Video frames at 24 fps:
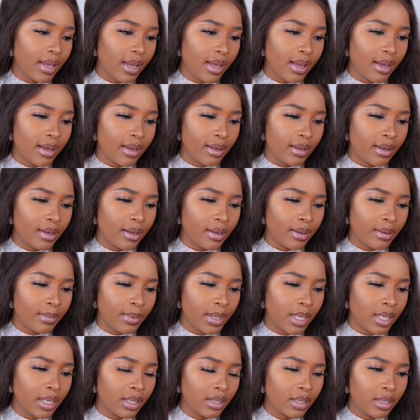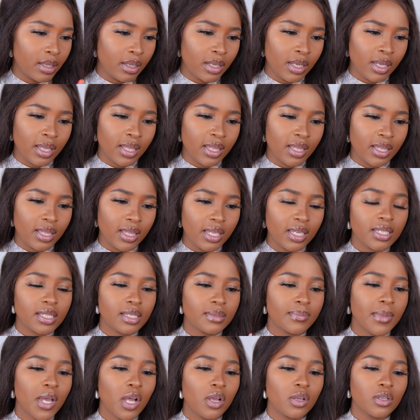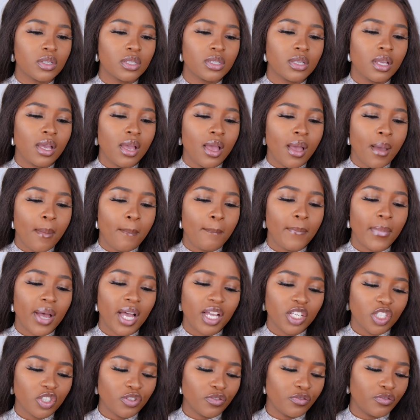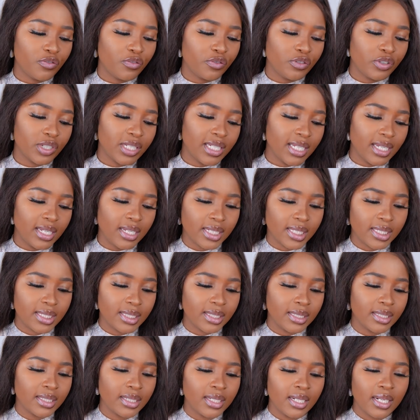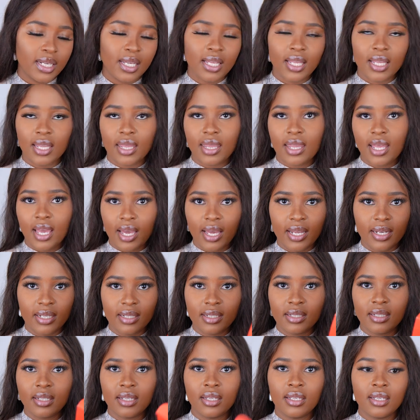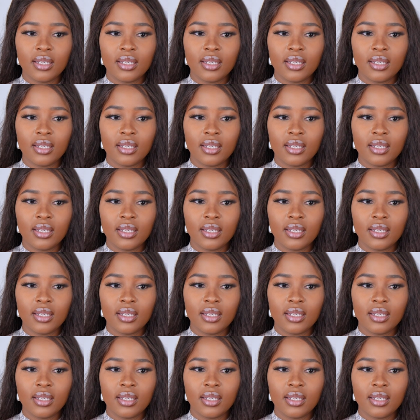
Um, this smells much fruitier than